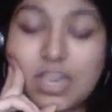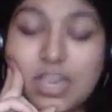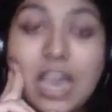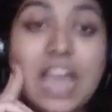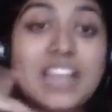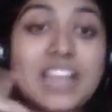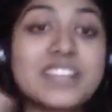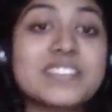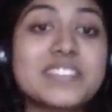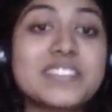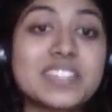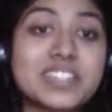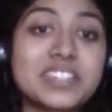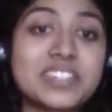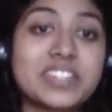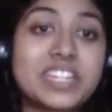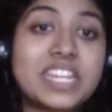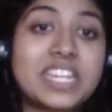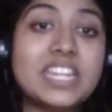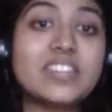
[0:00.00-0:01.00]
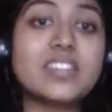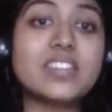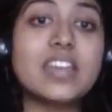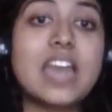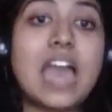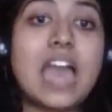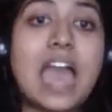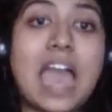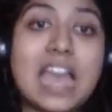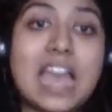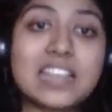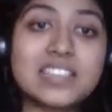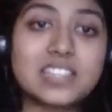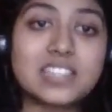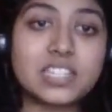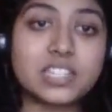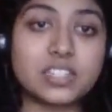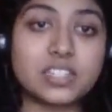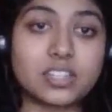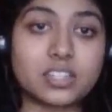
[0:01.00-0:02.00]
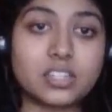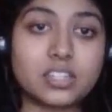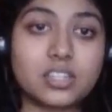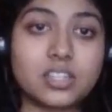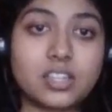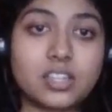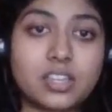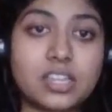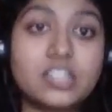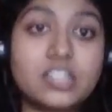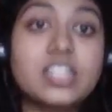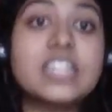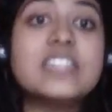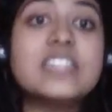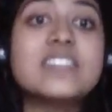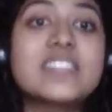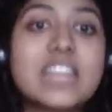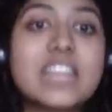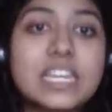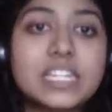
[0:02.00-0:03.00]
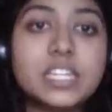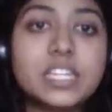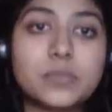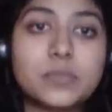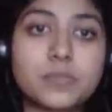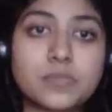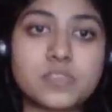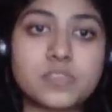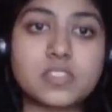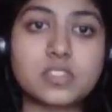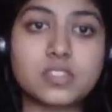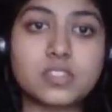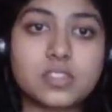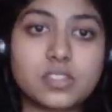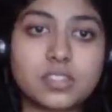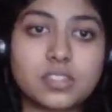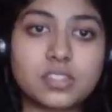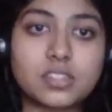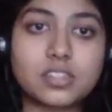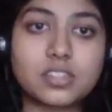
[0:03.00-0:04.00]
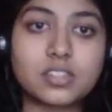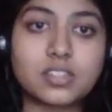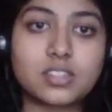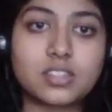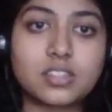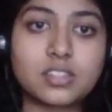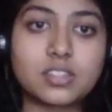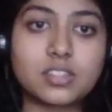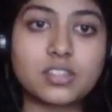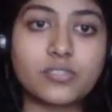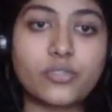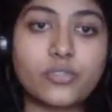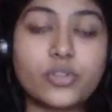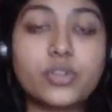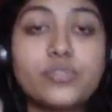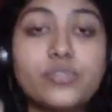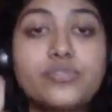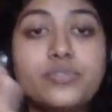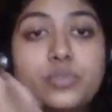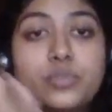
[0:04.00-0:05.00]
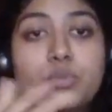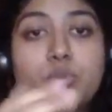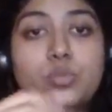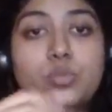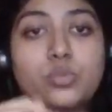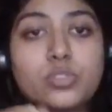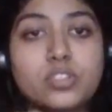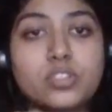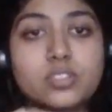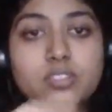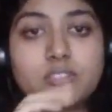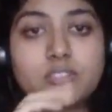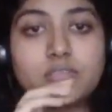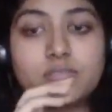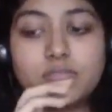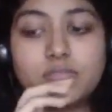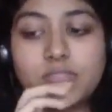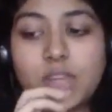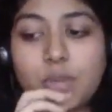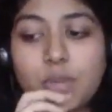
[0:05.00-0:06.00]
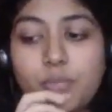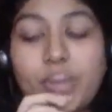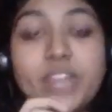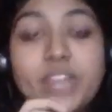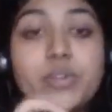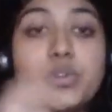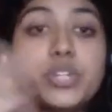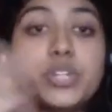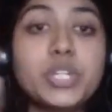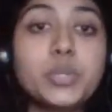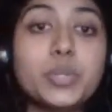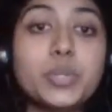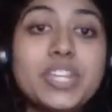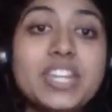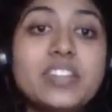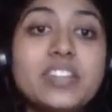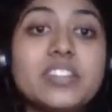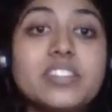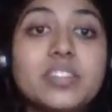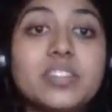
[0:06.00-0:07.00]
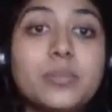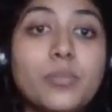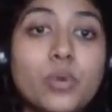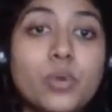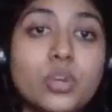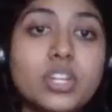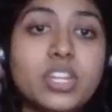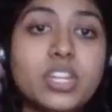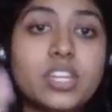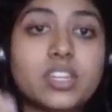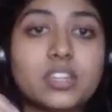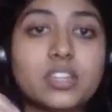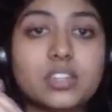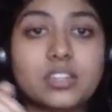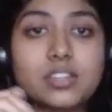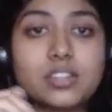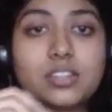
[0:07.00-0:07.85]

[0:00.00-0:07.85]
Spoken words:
I secrete acid and enzymes for your food. Why don't you eat in the morning?